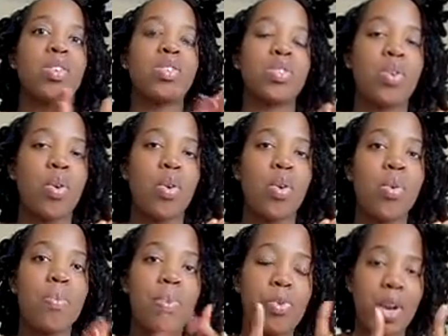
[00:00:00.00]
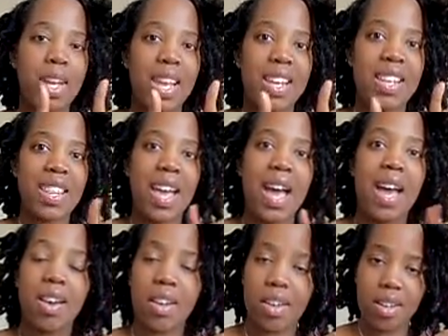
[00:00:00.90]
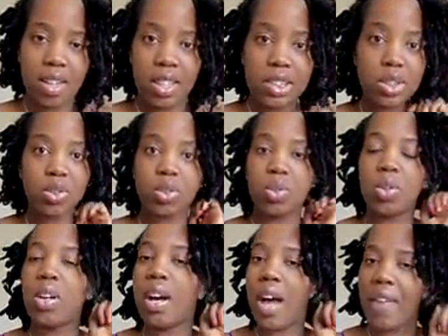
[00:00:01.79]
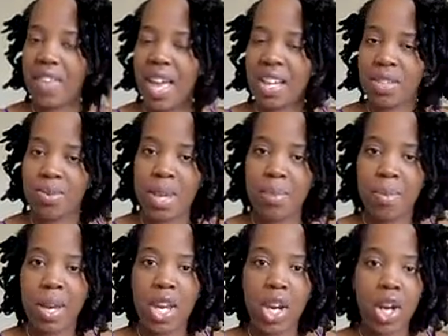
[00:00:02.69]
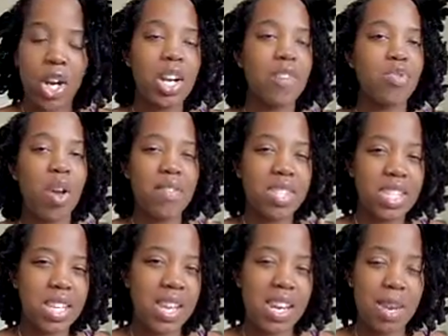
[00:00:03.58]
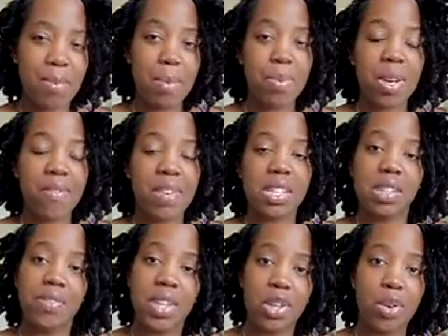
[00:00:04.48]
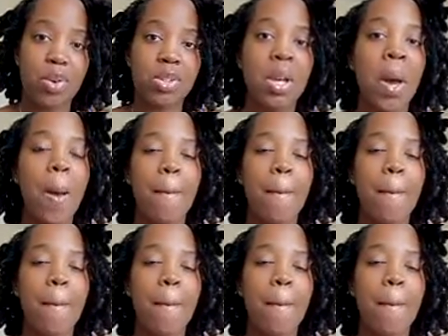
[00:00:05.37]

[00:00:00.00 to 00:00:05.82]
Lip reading: So before I get into that, as usual, I have to explain my hair if you haven't seen any of my previous videos.